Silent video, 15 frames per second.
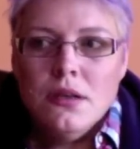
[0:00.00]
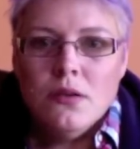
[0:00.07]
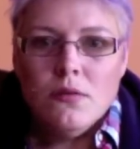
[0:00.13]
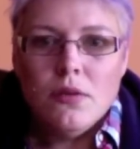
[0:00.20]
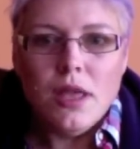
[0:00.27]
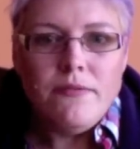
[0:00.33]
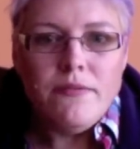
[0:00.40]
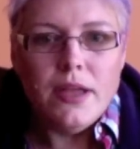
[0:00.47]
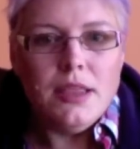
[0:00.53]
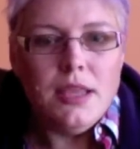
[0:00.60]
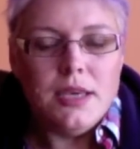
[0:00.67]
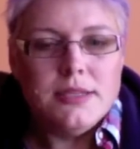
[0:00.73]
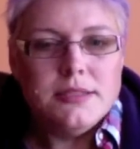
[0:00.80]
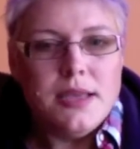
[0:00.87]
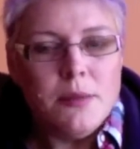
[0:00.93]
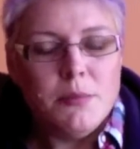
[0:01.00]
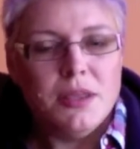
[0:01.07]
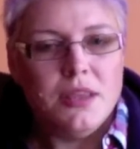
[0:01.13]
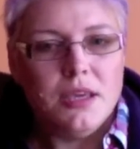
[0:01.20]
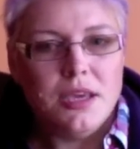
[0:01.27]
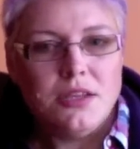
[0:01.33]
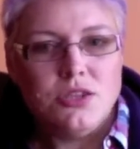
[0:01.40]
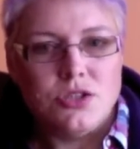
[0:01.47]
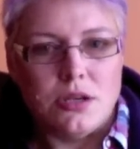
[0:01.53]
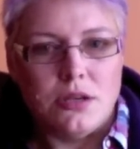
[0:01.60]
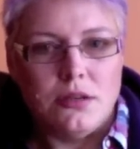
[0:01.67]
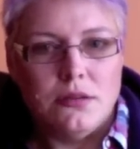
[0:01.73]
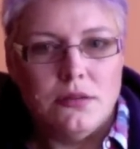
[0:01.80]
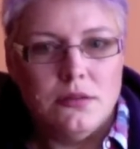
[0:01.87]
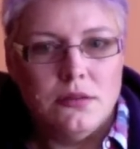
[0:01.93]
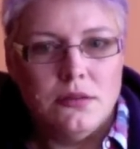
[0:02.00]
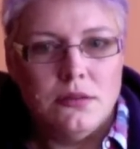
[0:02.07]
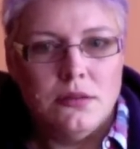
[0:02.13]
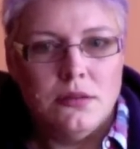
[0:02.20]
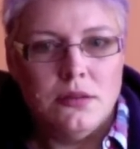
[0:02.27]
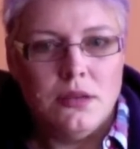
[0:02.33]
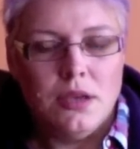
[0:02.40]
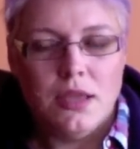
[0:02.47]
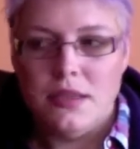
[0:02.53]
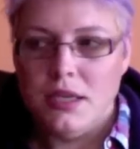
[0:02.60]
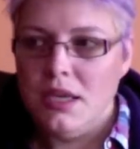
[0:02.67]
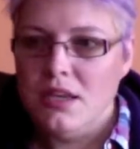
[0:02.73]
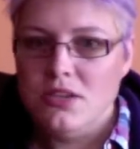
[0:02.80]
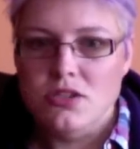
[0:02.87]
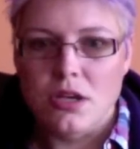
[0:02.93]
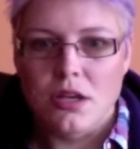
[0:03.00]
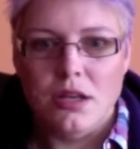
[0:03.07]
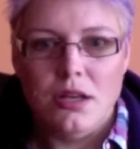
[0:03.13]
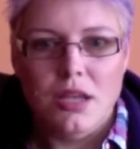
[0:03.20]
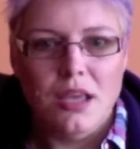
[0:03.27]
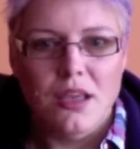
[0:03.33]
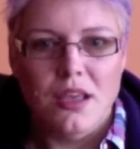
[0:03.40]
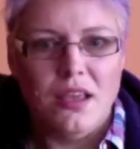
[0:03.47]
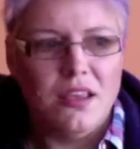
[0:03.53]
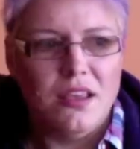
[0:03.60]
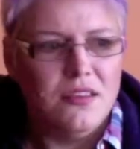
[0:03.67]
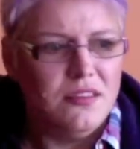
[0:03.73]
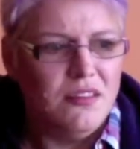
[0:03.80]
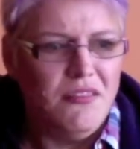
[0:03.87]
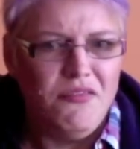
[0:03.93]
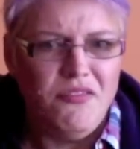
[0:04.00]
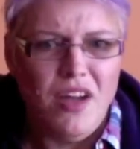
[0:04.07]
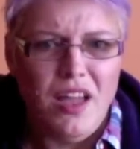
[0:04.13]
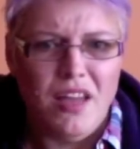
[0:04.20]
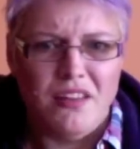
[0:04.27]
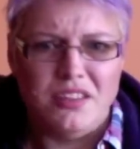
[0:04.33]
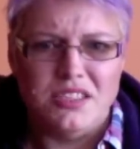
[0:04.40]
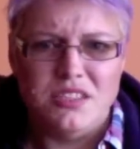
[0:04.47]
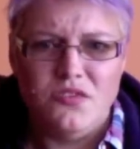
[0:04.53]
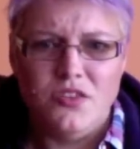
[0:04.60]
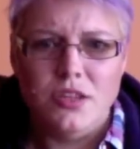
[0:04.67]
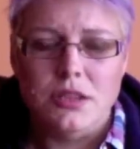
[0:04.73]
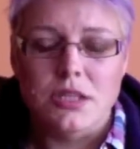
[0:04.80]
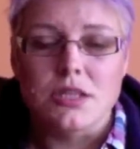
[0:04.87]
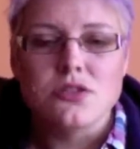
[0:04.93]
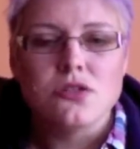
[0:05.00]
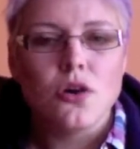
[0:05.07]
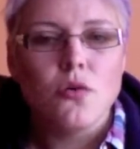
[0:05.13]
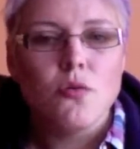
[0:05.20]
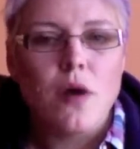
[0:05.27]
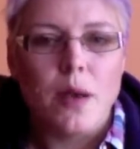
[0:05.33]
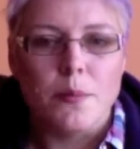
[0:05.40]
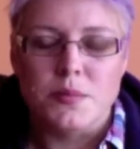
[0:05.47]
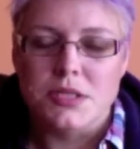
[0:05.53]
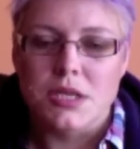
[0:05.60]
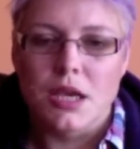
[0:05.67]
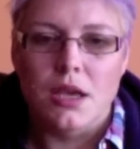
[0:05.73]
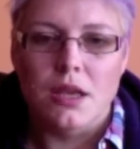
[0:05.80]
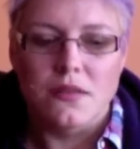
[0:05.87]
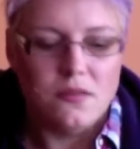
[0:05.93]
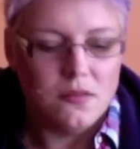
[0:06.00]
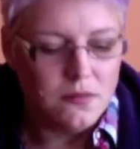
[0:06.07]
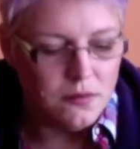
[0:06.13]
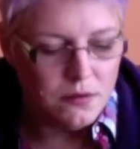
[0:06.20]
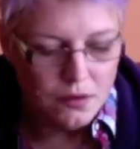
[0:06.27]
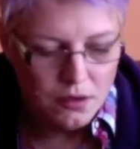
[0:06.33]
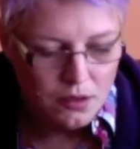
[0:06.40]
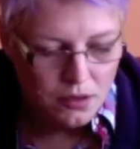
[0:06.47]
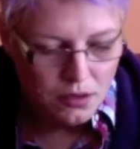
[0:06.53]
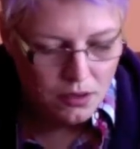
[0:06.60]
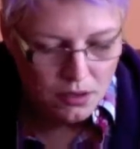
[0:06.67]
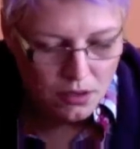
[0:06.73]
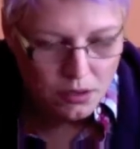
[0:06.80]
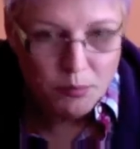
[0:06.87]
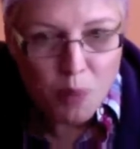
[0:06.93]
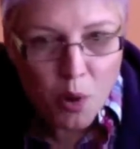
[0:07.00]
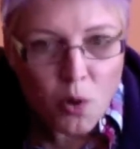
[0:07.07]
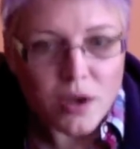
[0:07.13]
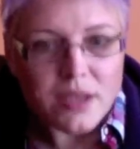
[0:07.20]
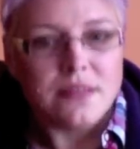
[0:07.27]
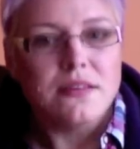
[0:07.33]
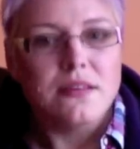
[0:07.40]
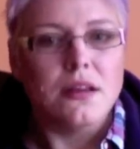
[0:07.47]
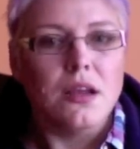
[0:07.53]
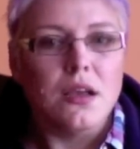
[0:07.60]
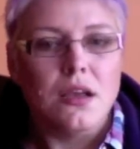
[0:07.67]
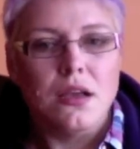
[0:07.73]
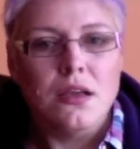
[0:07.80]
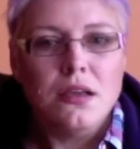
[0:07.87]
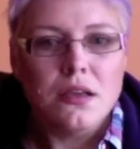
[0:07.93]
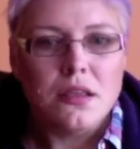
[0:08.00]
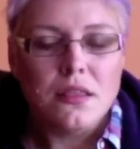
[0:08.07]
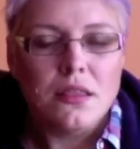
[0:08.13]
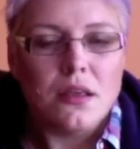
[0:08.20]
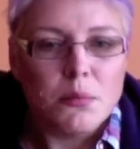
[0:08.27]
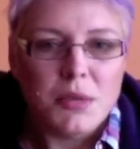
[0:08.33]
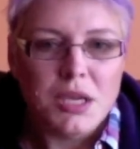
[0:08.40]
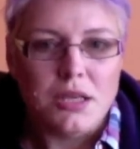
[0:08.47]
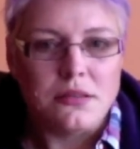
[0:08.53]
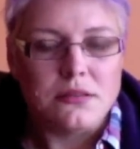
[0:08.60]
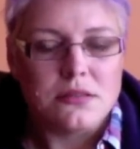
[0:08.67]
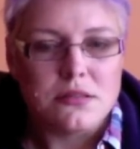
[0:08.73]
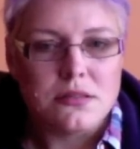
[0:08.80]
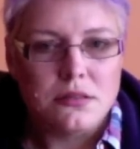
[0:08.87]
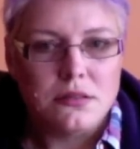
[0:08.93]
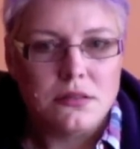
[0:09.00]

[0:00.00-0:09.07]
Well, I finally examined the kitchen. And the kitchen is vile, it's filthy, it's corrupt, it's poisoning the meat.